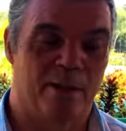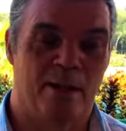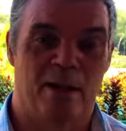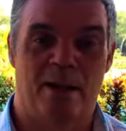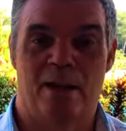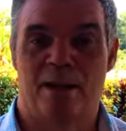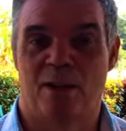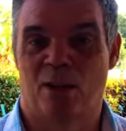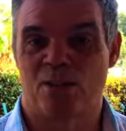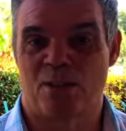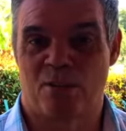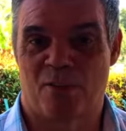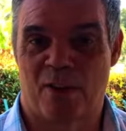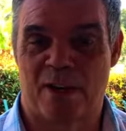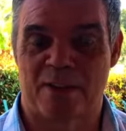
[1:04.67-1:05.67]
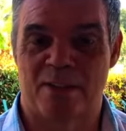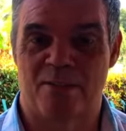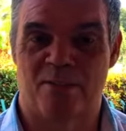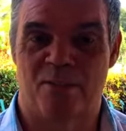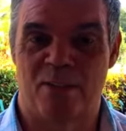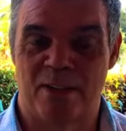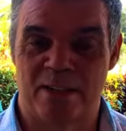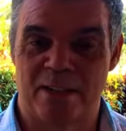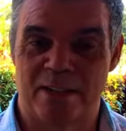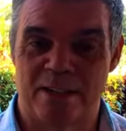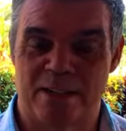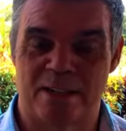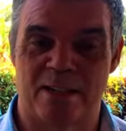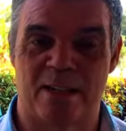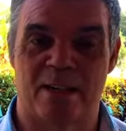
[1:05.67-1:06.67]
Lots of facts and
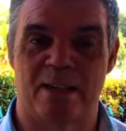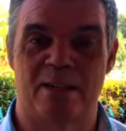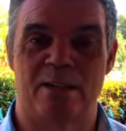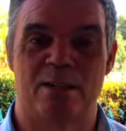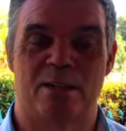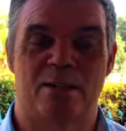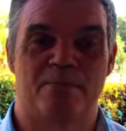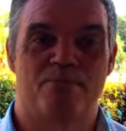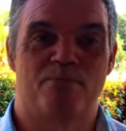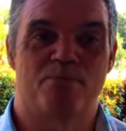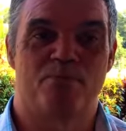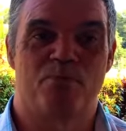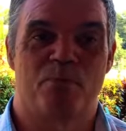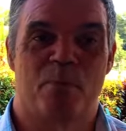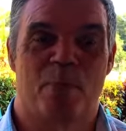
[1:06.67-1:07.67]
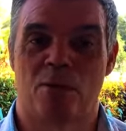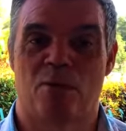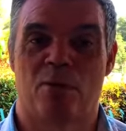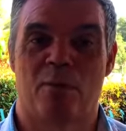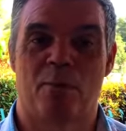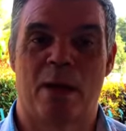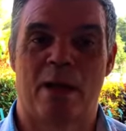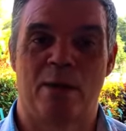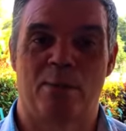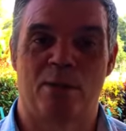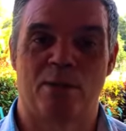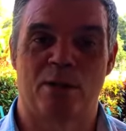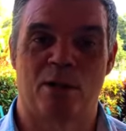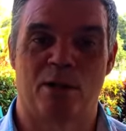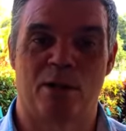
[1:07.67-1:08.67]
figures, and so if
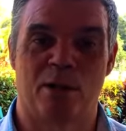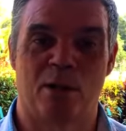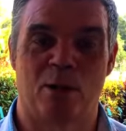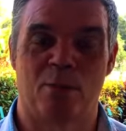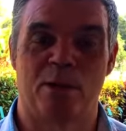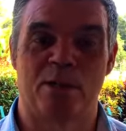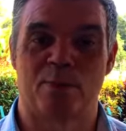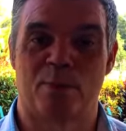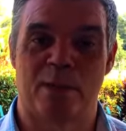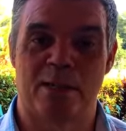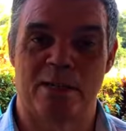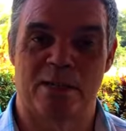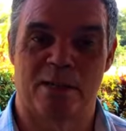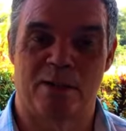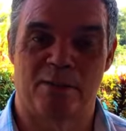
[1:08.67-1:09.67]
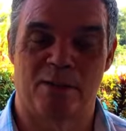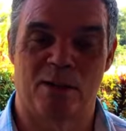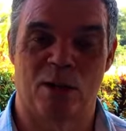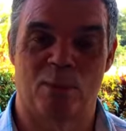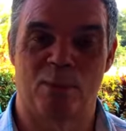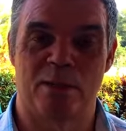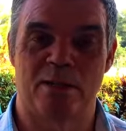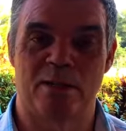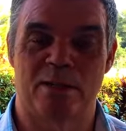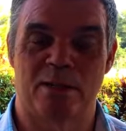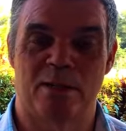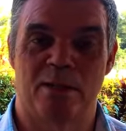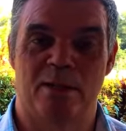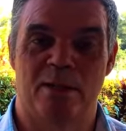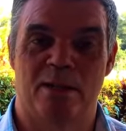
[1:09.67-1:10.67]
anybody's got any comments, please leave your comments
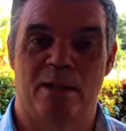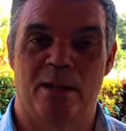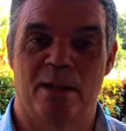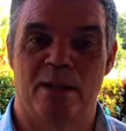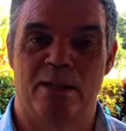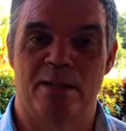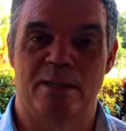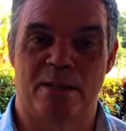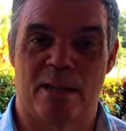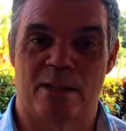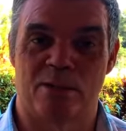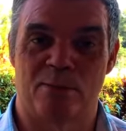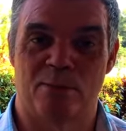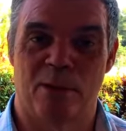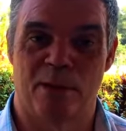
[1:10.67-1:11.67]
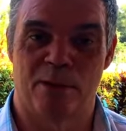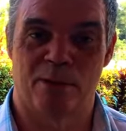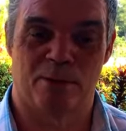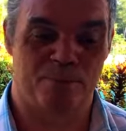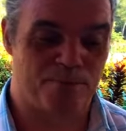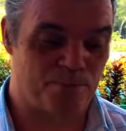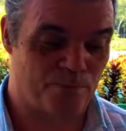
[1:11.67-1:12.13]
in the section below.